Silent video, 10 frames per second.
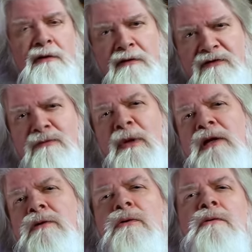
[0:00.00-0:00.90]
This
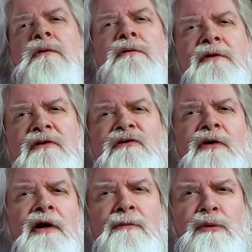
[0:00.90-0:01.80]
made her the least
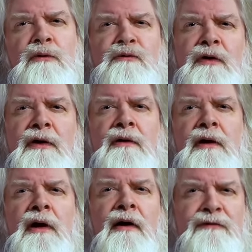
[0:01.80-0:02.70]
high profile
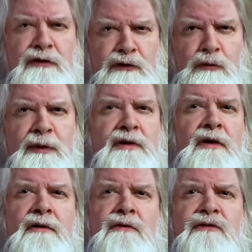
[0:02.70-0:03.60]
of the human
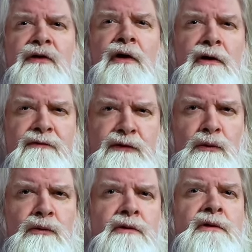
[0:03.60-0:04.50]
daughters of
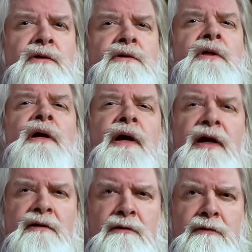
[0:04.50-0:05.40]
Dornall
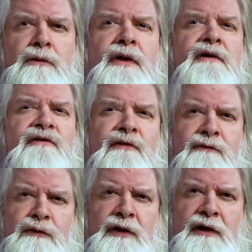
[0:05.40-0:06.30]
and Alue
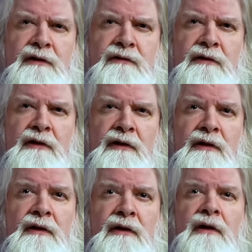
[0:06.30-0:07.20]
Silverhand.
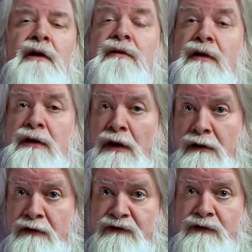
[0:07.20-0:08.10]
The
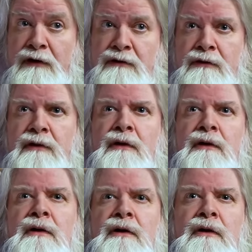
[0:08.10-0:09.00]
youngest daughter,
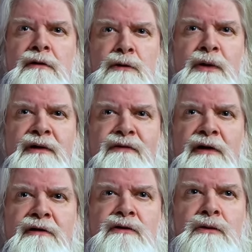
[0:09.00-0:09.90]
Kalue
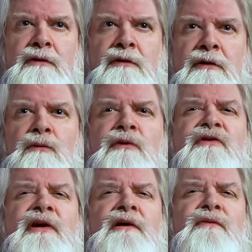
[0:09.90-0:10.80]
Valadorn,
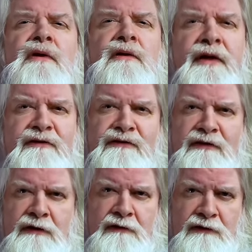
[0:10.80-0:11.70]
was even less
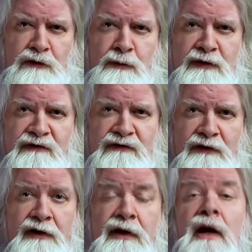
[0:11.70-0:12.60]
seen in human
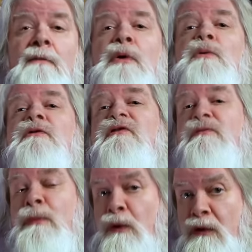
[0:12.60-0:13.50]
society, but was
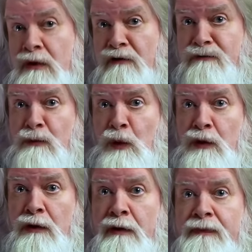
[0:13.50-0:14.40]
spoken of
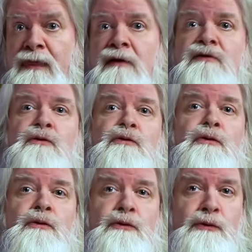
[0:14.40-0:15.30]
more due to
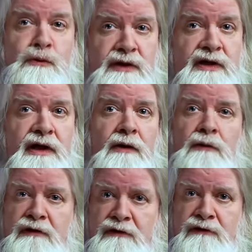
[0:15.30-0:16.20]
her unique
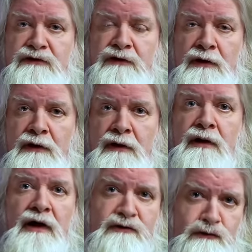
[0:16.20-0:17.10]
heritage,
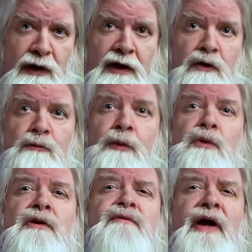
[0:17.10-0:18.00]
a drow
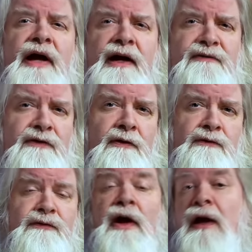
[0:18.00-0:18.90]
born of a
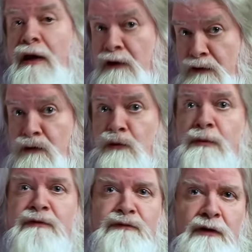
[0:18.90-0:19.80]
half-elf and a
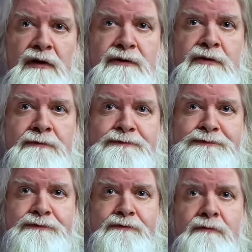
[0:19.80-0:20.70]
human father,
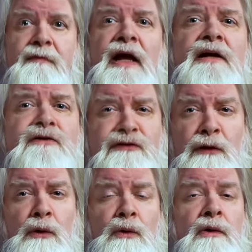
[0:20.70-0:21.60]
and
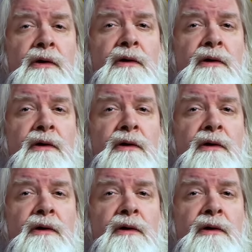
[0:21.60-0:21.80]
so